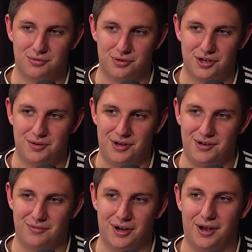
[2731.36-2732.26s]

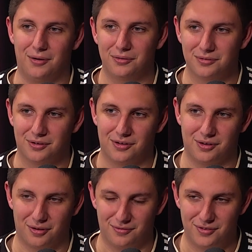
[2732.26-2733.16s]
McCreary. Well,
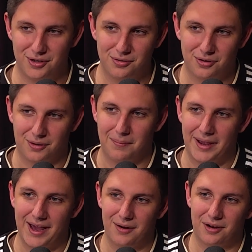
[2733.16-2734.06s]
on field, not a
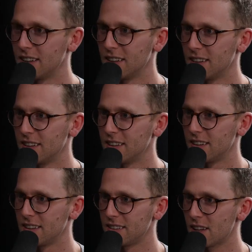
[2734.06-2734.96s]
bad idea.
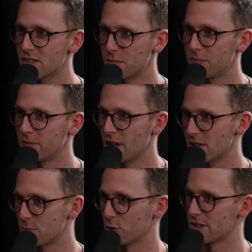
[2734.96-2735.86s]
Needs
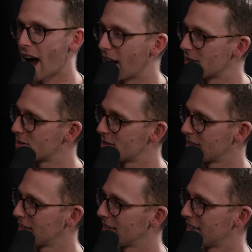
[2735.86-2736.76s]
some more tats,
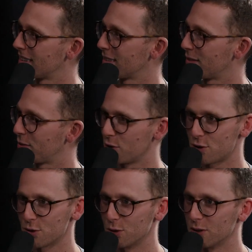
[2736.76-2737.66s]
for sure.